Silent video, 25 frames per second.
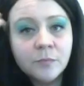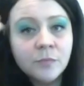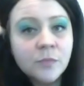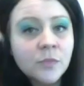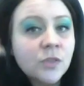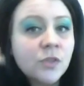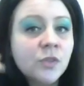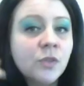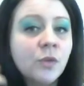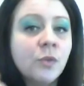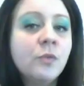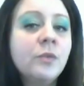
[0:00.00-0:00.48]

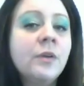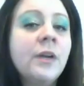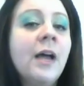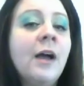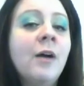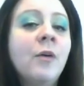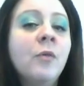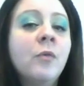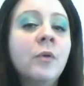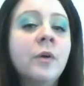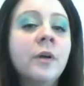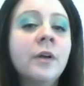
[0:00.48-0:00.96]
So
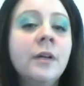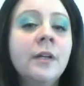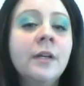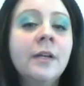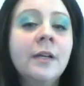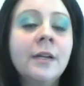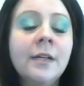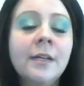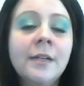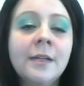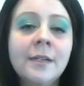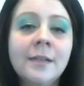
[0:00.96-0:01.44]
now
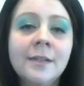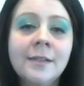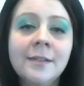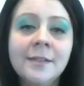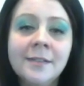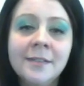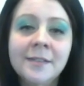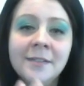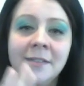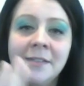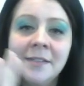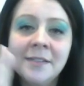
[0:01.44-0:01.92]

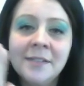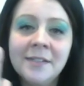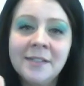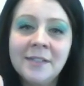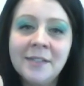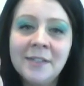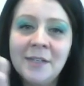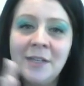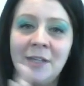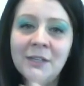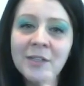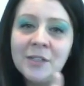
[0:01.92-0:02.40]

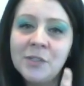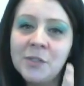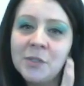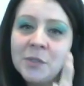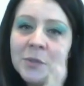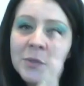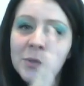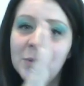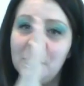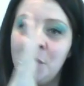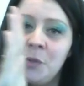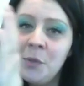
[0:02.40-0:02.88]
his
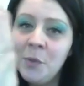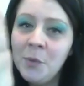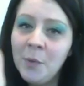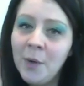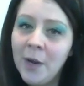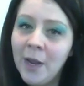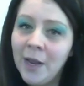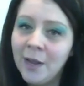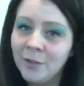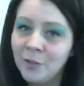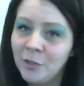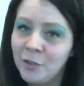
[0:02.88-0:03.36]

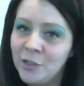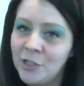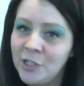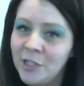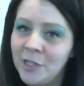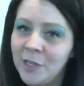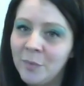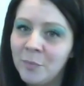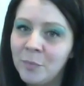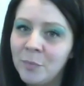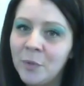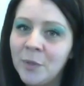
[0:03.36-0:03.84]
new
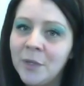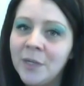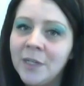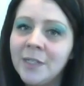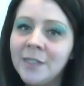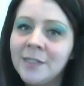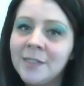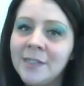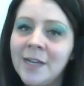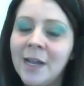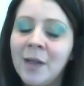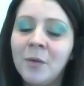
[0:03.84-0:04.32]
energy imprint
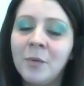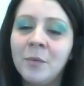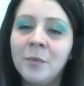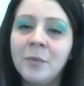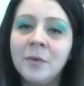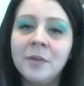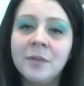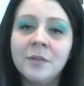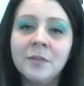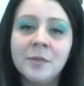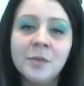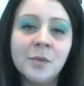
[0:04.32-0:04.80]
is now
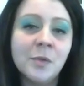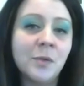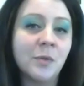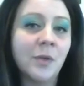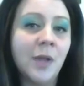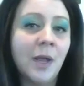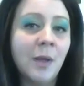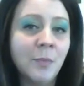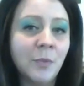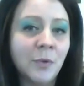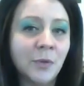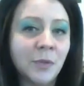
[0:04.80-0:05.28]

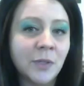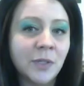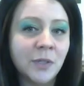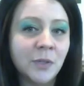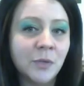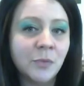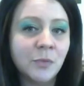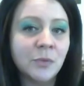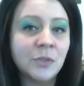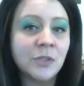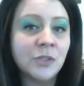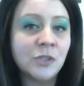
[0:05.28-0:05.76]
little Emily,
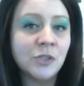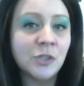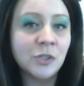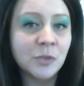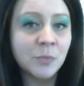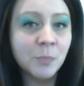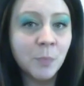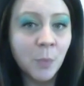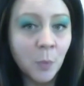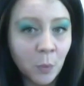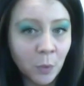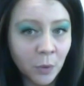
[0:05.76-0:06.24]
who was
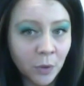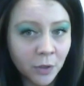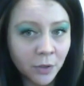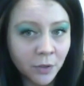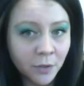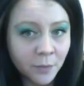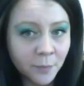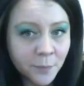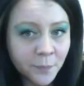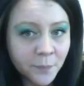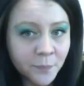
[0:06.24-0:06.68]
just born.